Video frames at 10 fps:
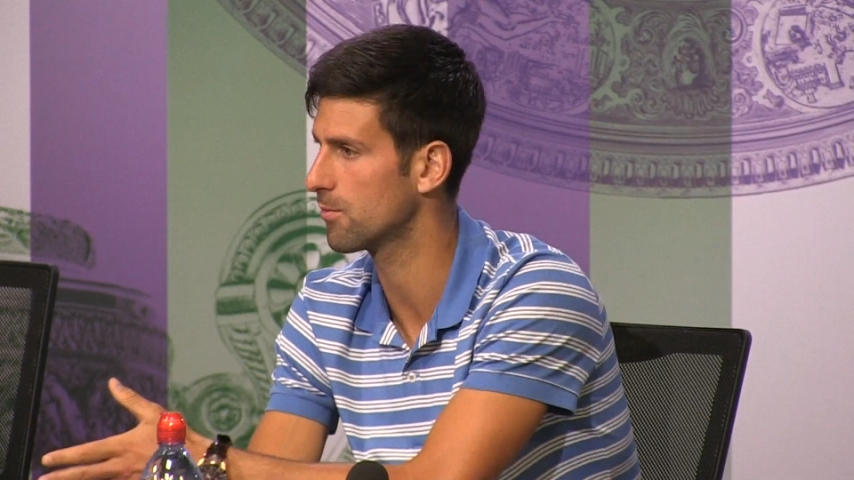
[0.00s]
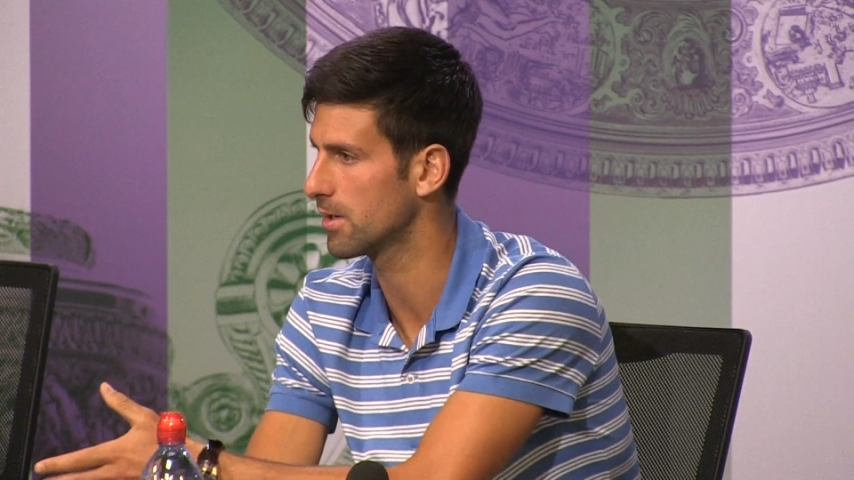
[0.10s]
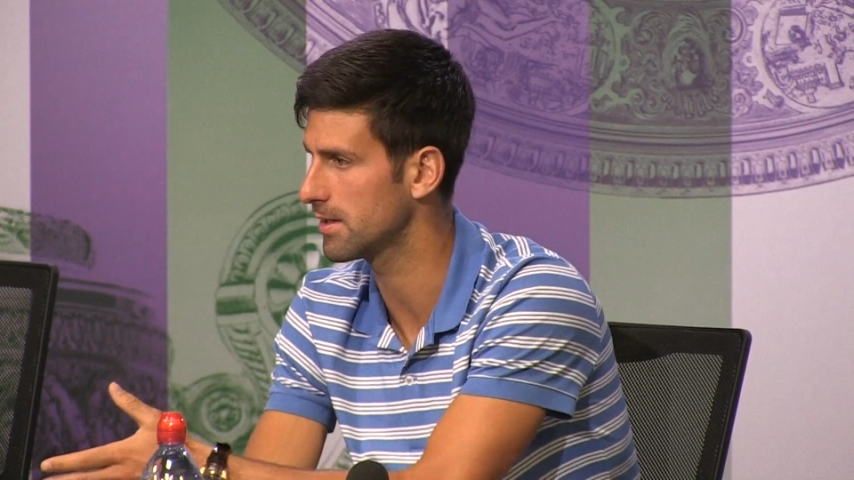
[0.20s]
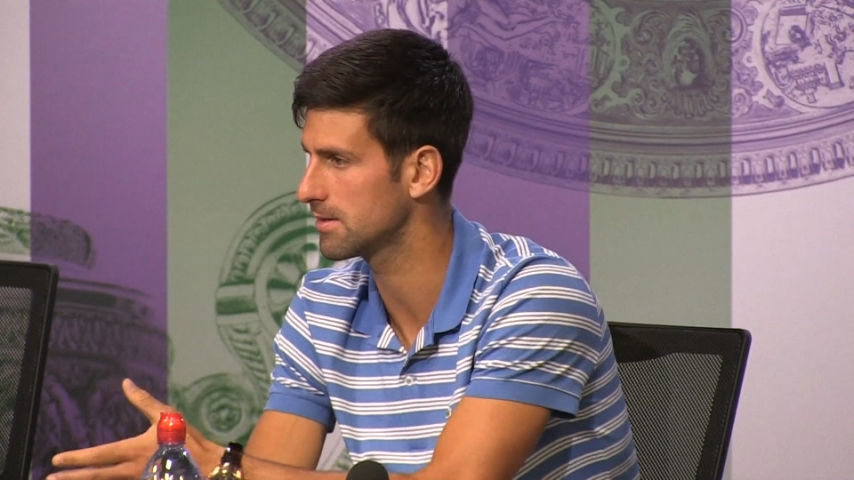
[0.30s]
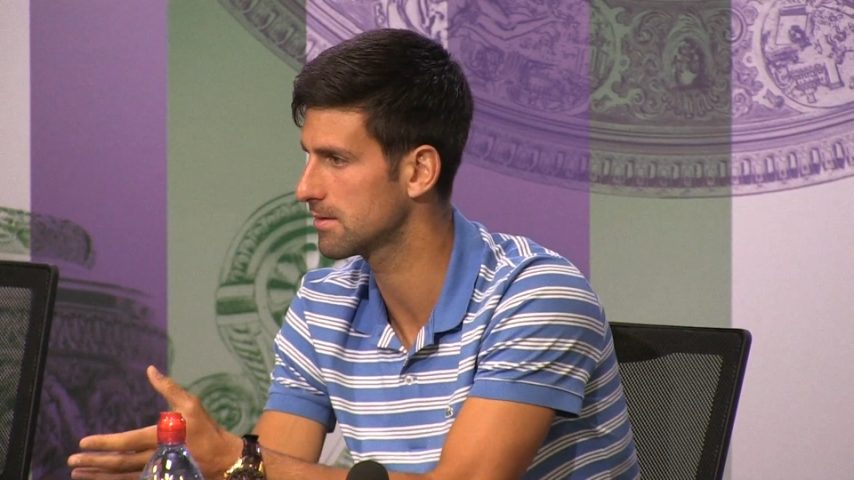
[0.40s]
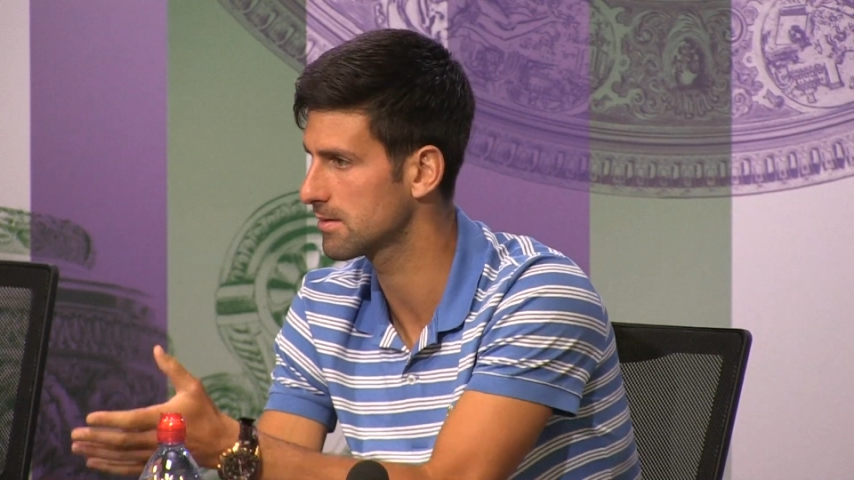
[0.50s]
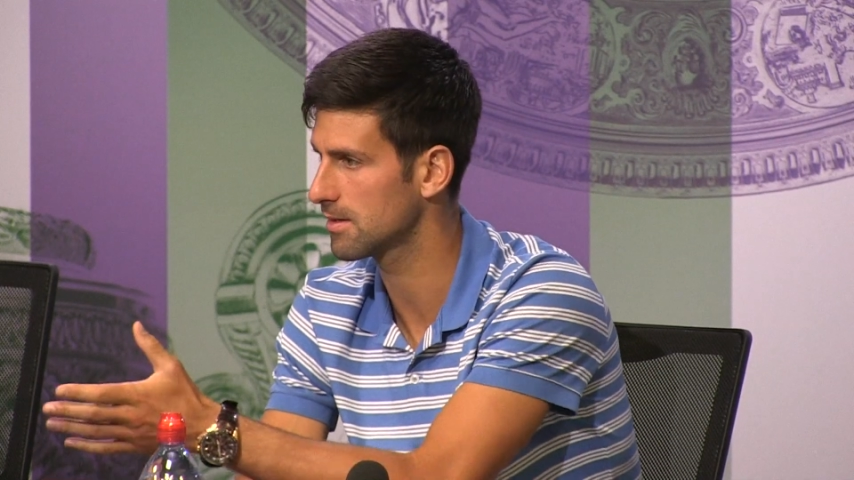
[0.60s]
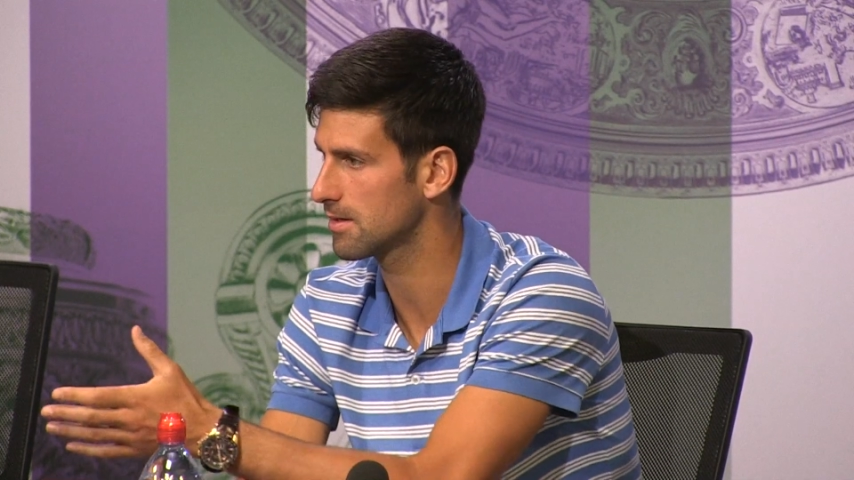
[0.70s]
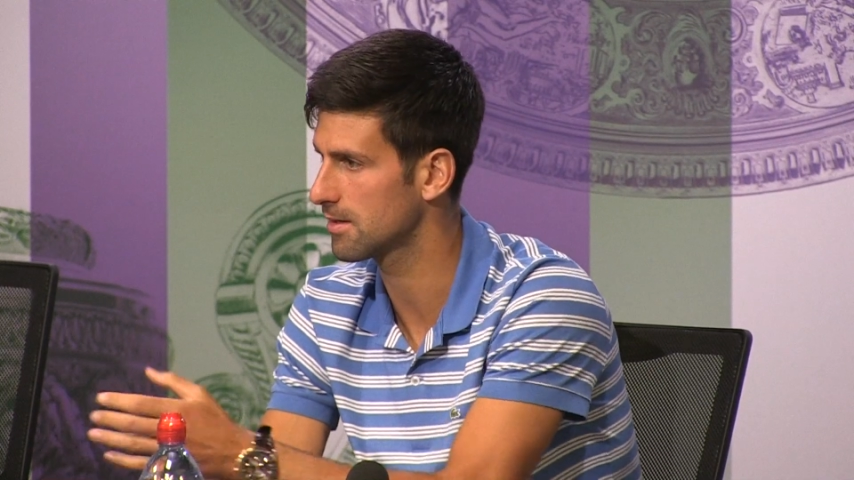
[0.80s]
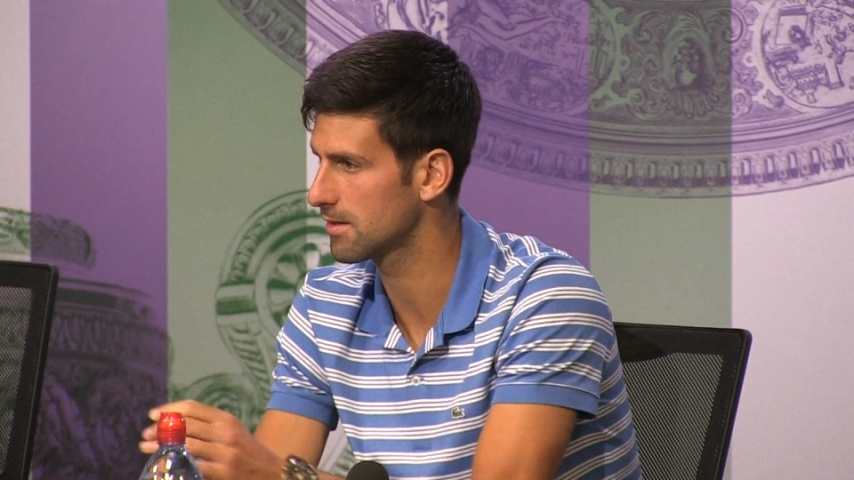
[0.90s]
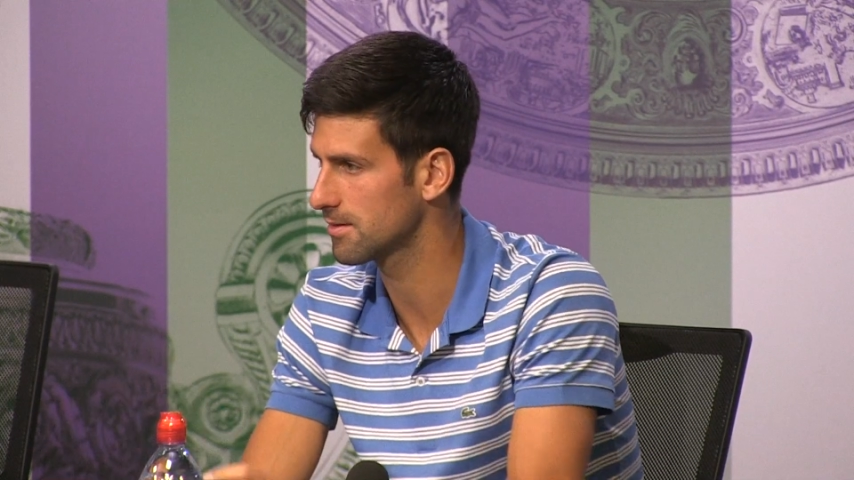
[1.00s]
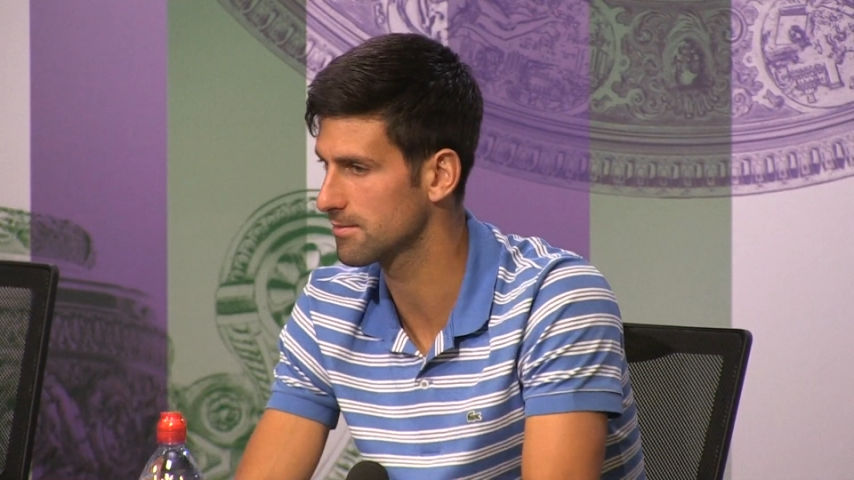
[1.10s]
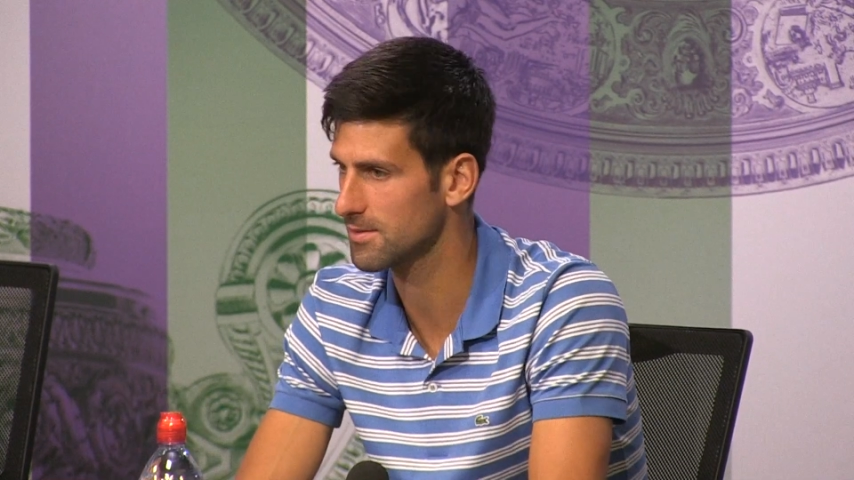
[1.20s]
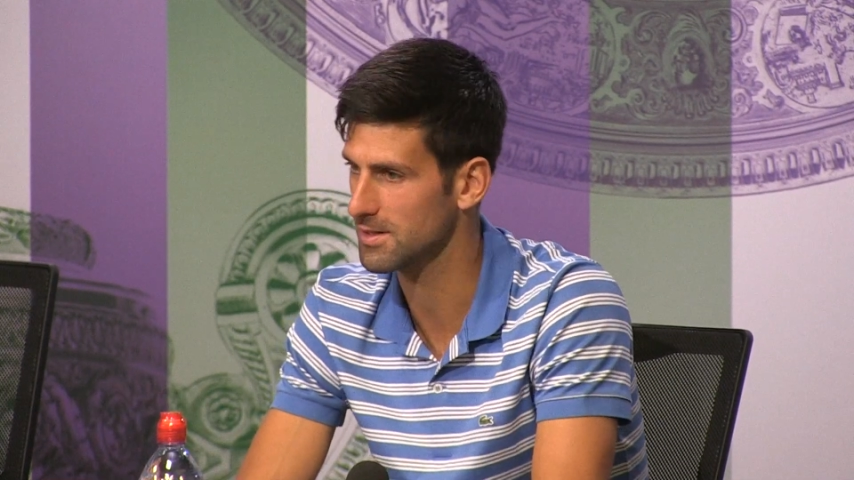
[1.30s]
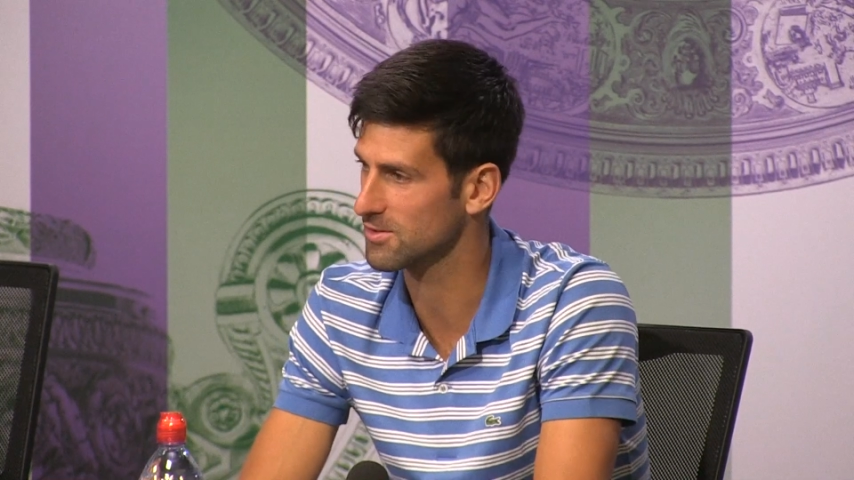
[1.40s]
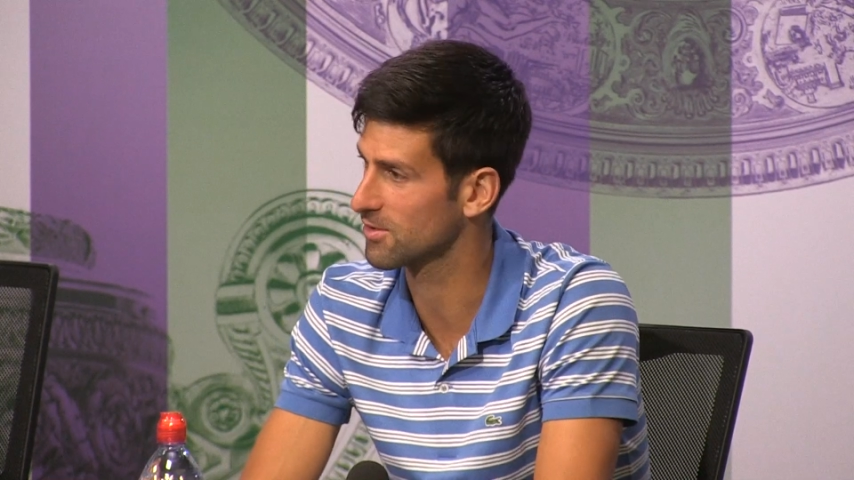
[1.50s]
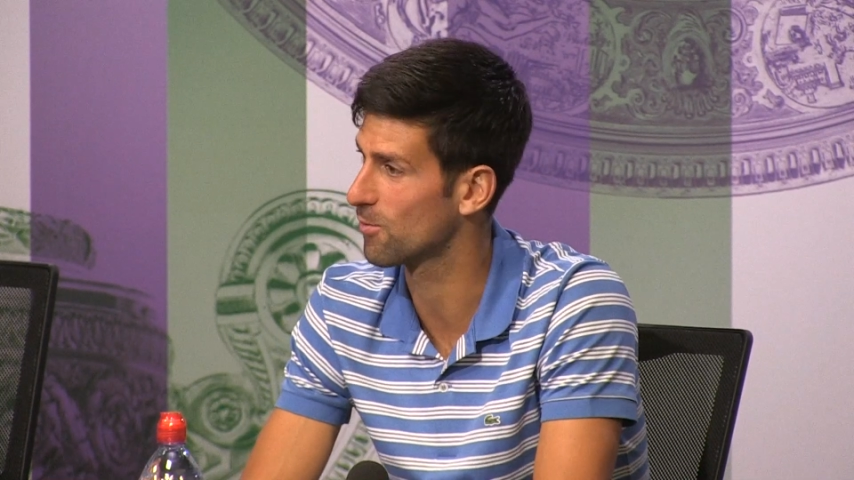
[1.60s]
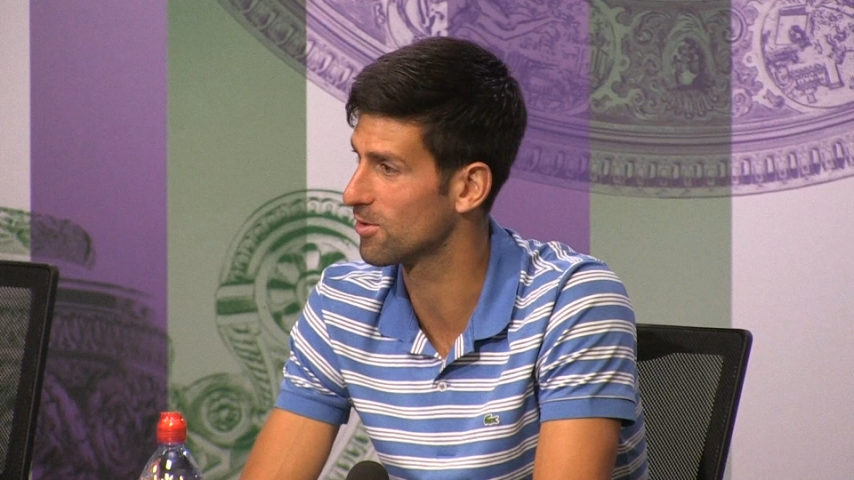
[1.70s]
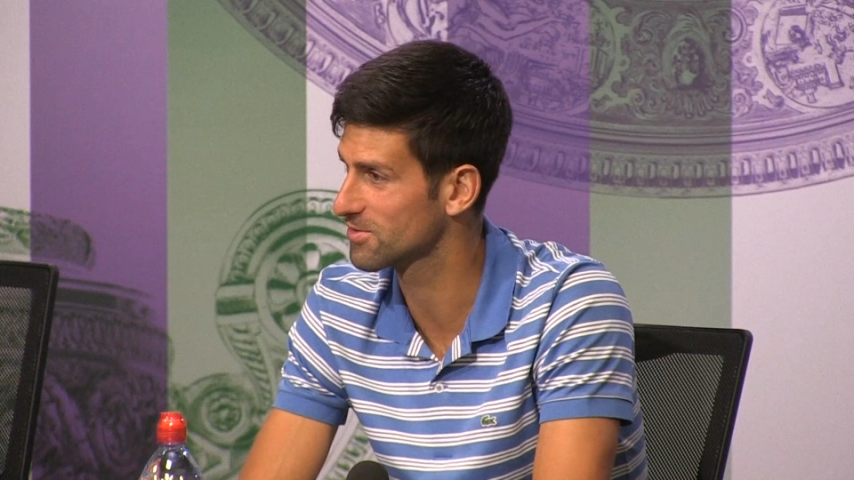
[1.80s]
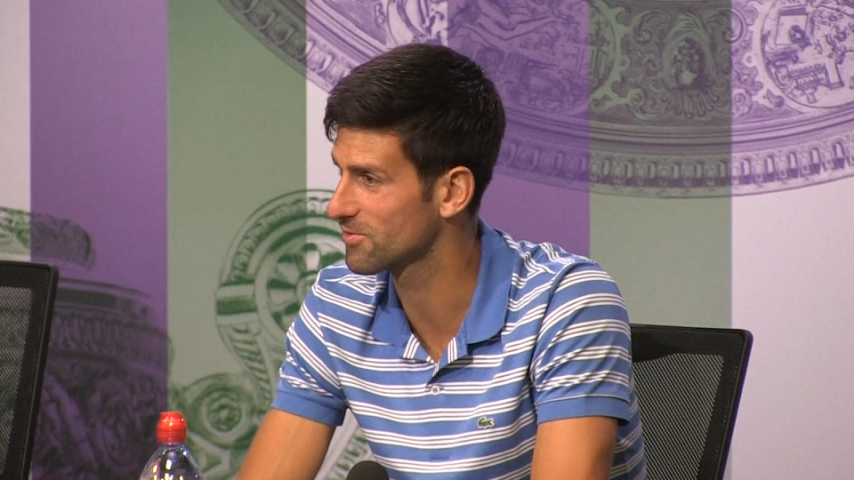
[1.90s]
way. He's on the
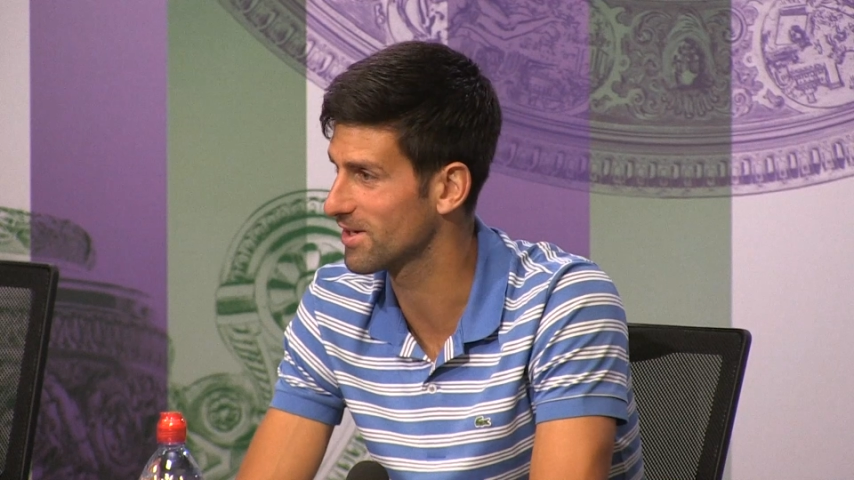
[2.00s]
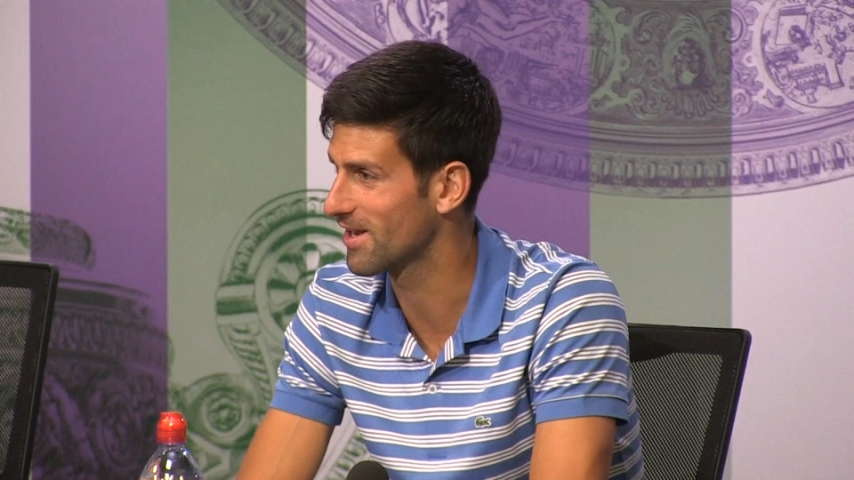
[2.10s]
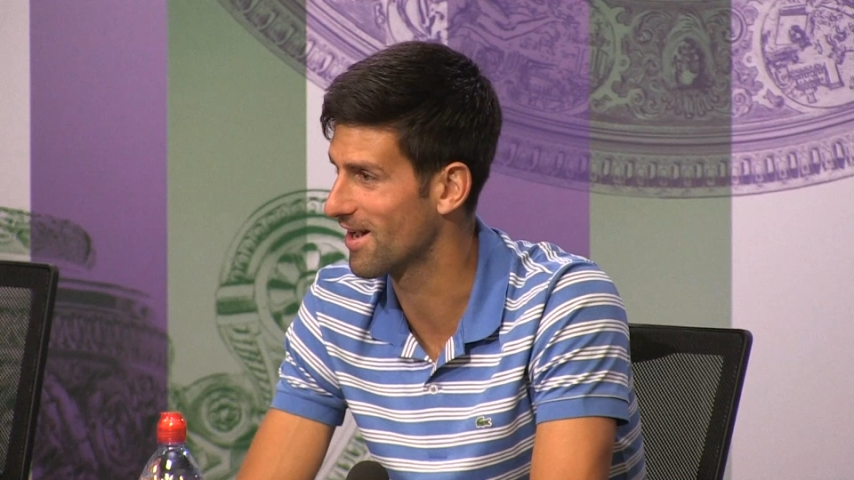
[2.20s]
Wall Street